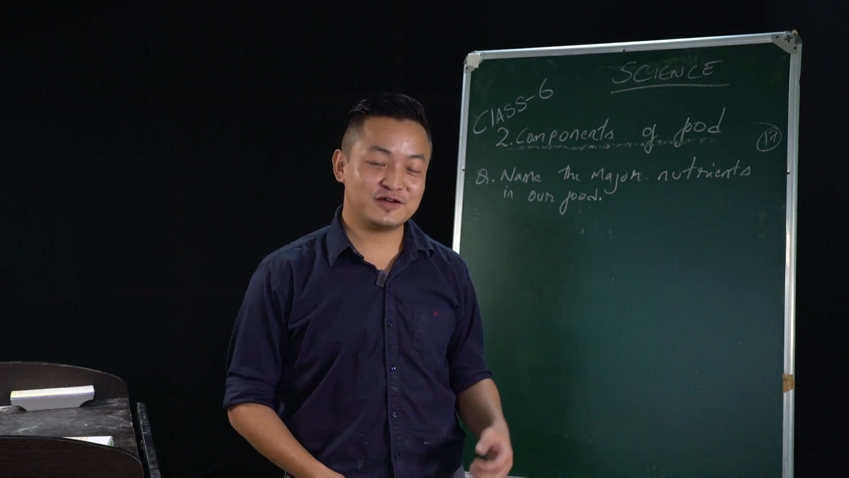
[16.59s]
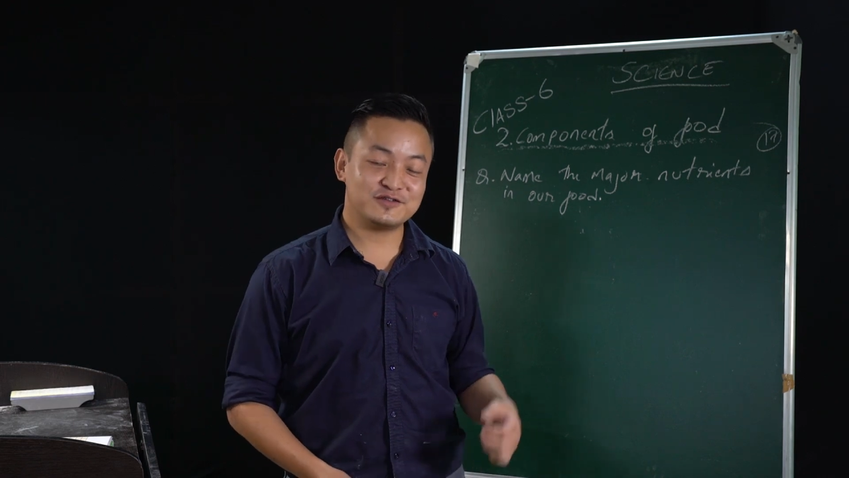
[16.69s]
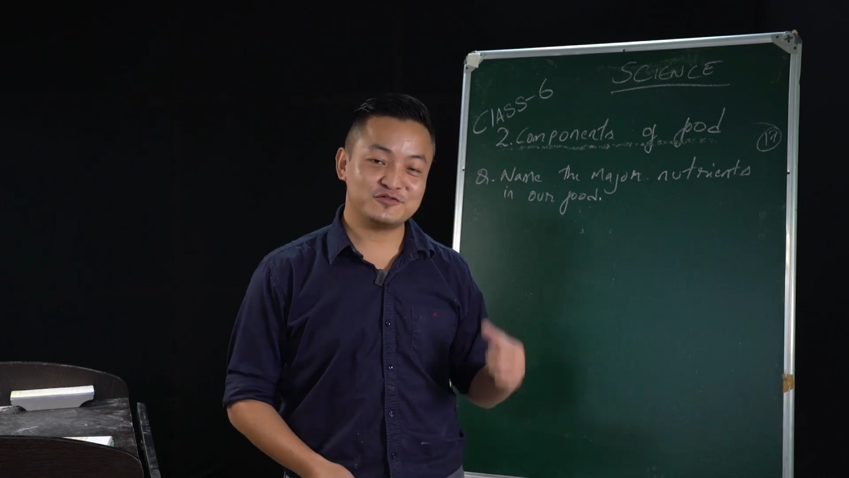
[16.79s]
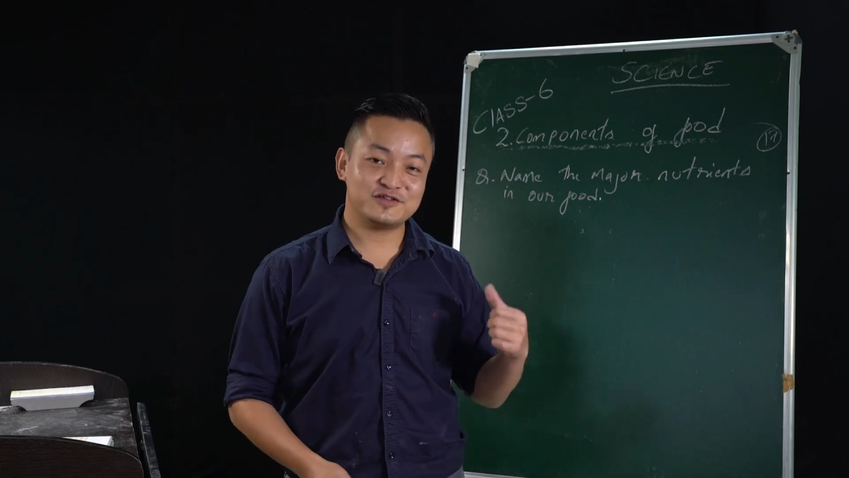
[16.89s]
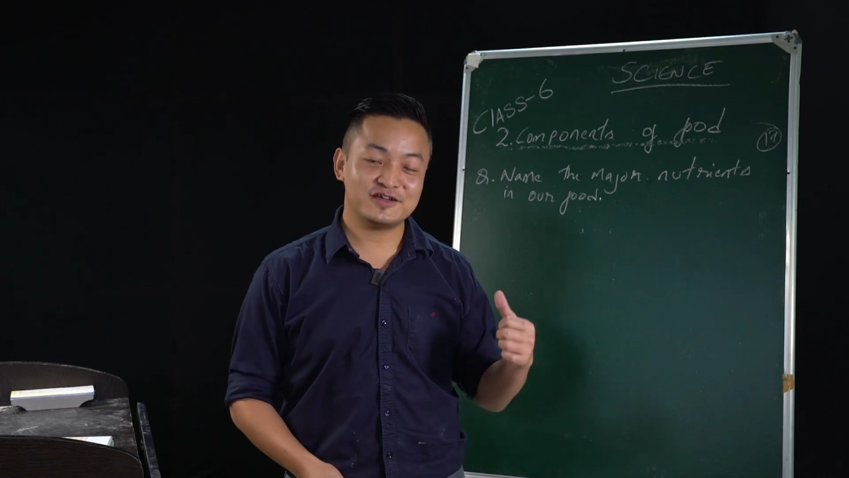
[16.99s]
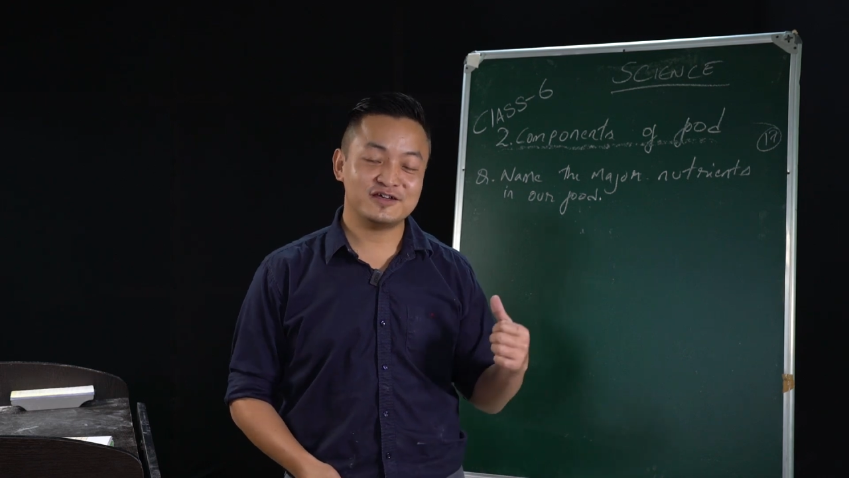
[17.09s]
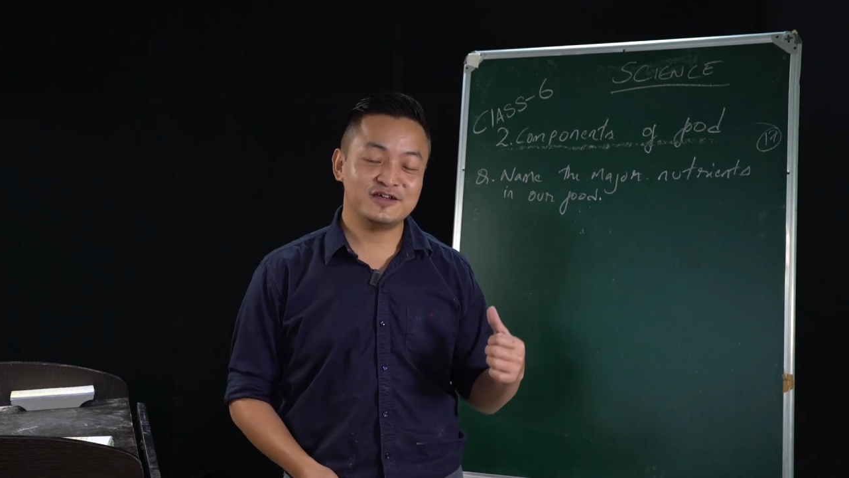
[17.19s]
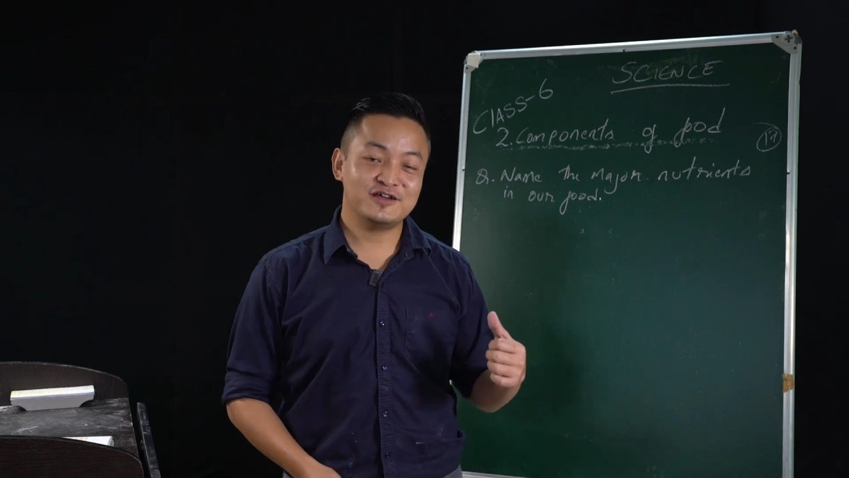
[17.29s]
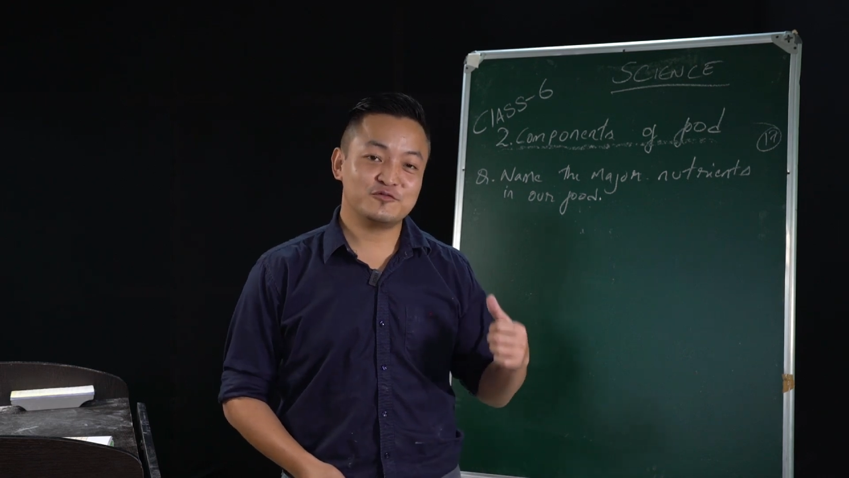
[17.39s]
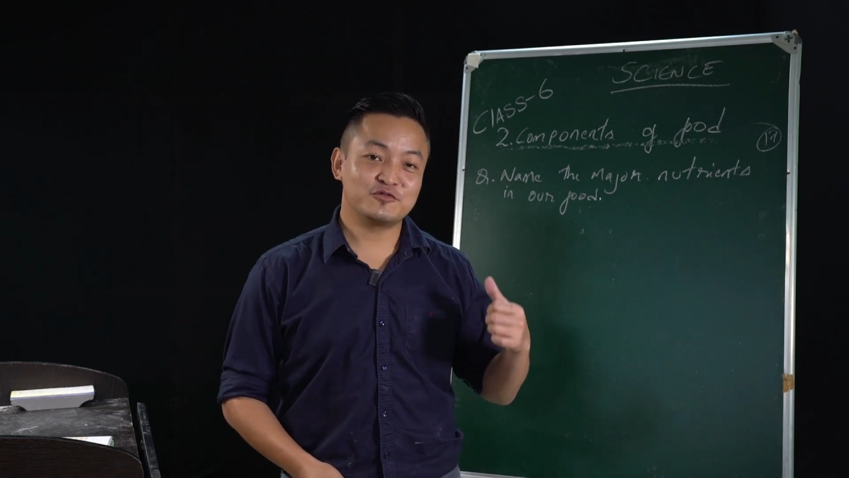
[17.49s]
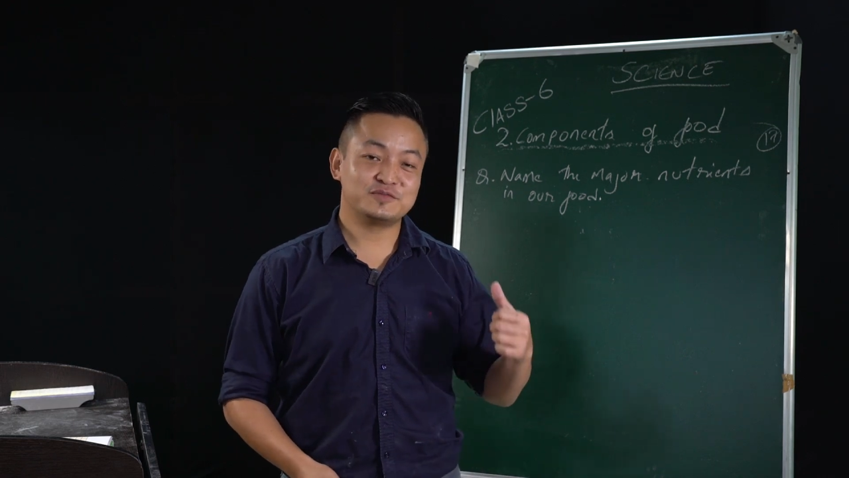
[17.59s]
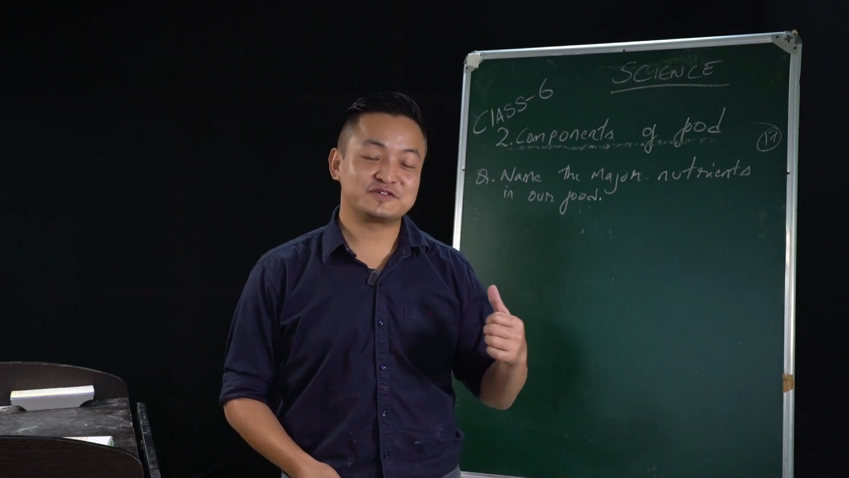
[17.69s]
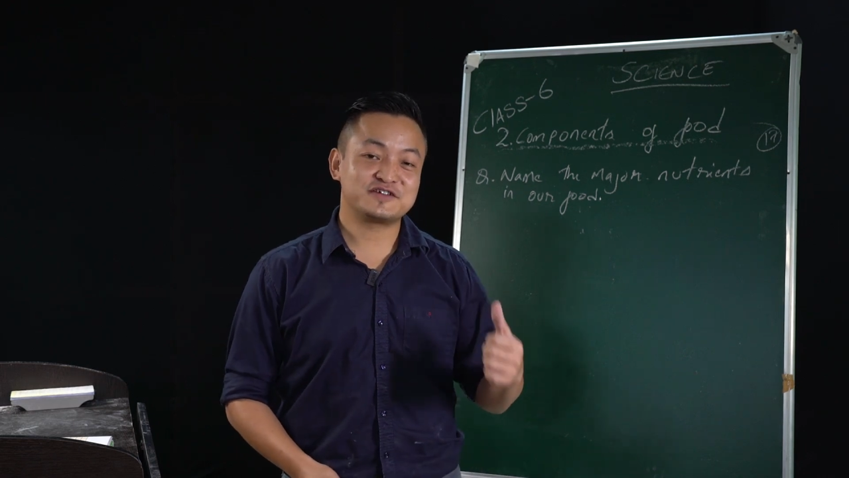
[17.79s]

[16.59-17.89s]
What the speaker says: and today we'll be